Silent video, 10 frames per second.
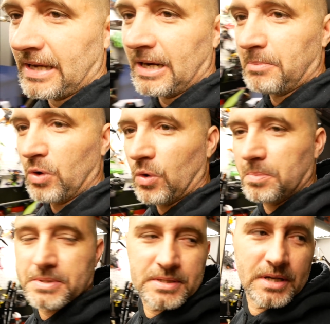Cannibal
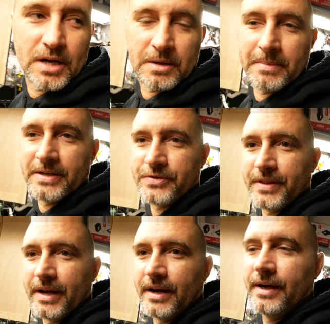Corpse documentary
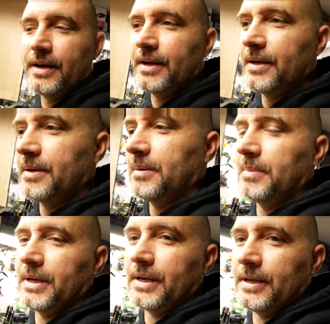there.
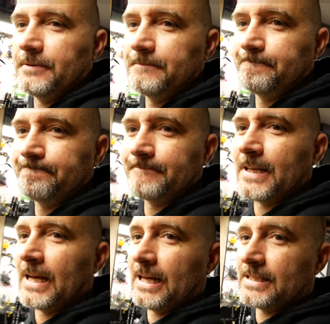But
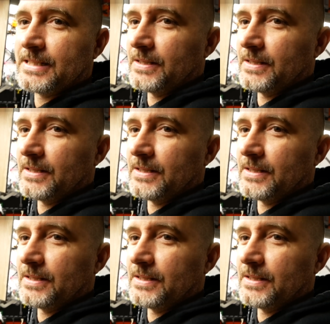I